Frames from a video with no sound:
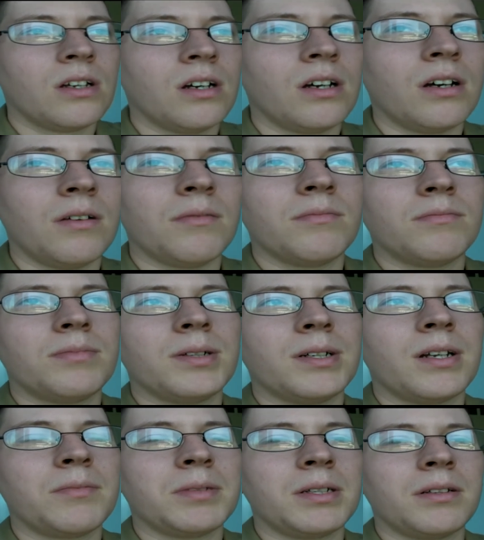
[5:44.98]
Uh,
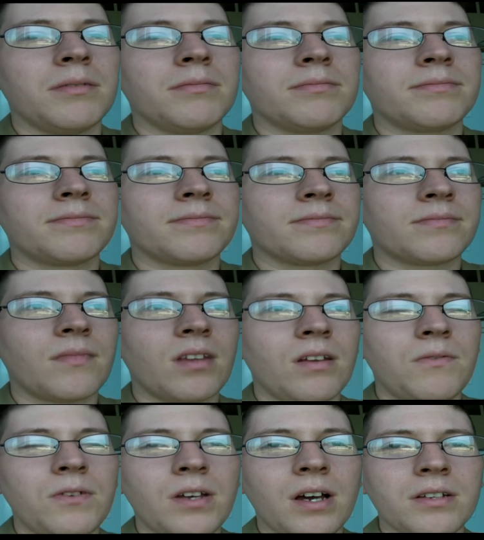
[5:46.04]
but, I mean,
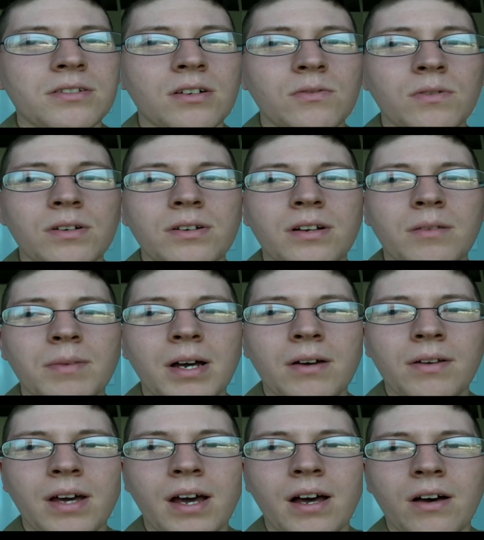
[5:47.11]
if you guys are wondering
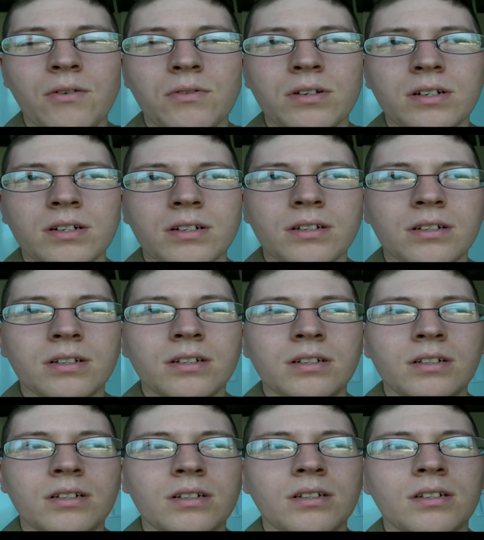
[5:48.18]
about how
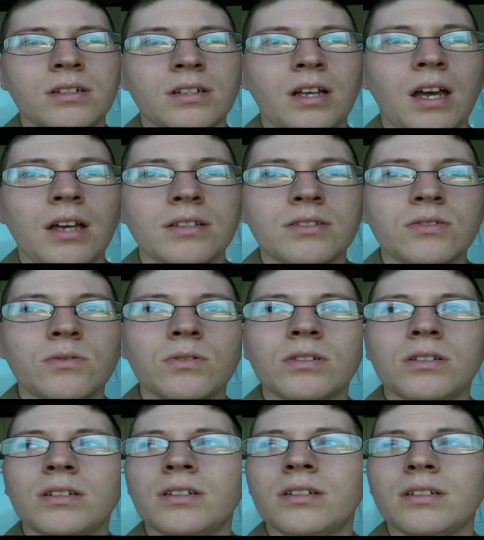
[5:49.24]
uh, A
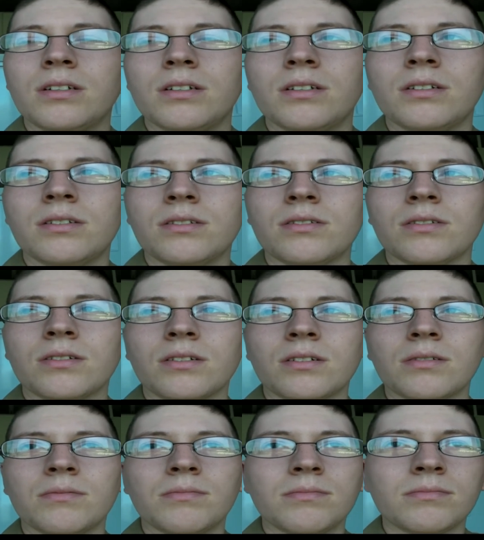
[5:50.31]
school is,
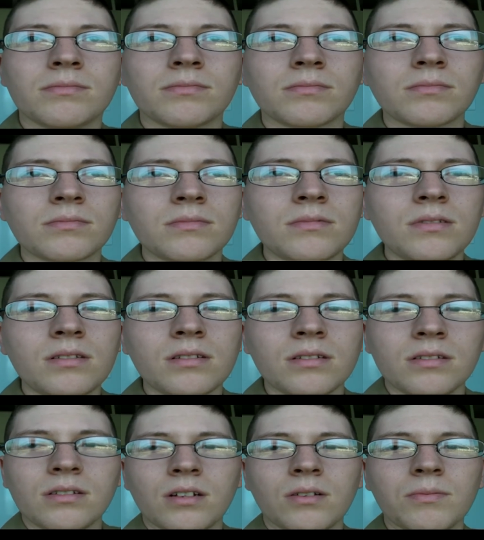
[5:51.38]
or,
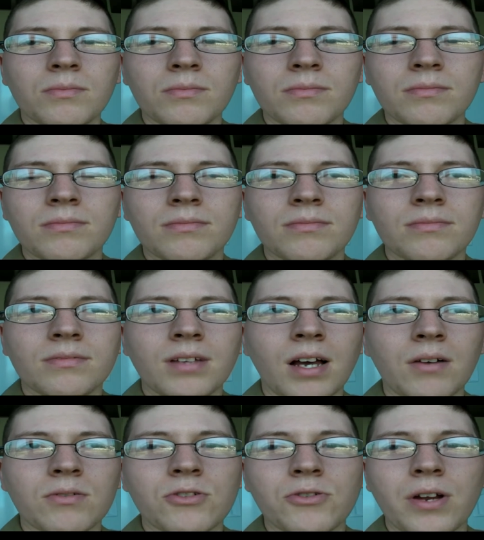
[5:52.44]
you know,
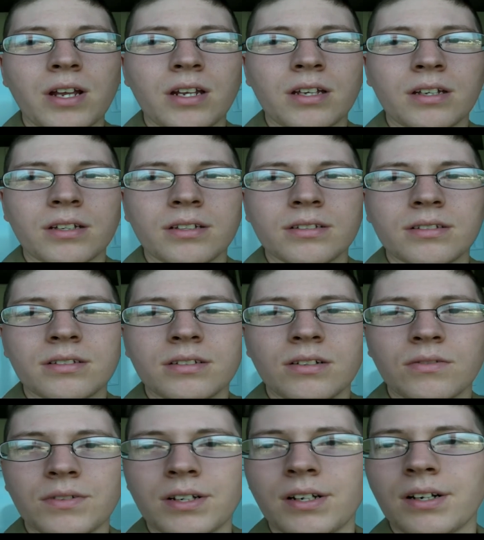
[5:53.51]
how training is
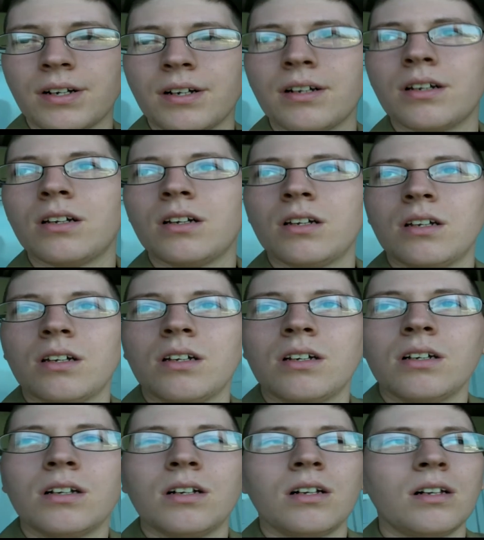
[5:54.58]
over here,
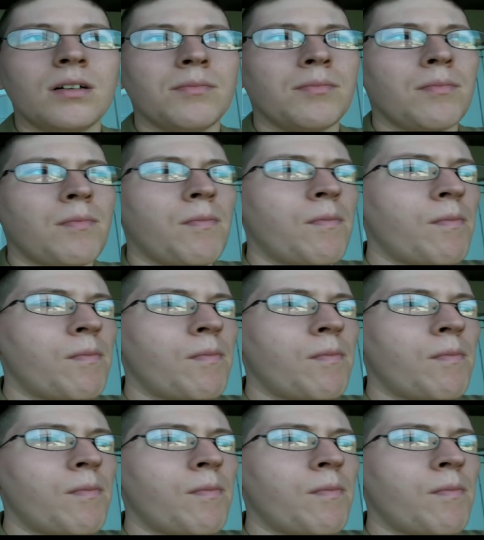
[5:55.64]
um,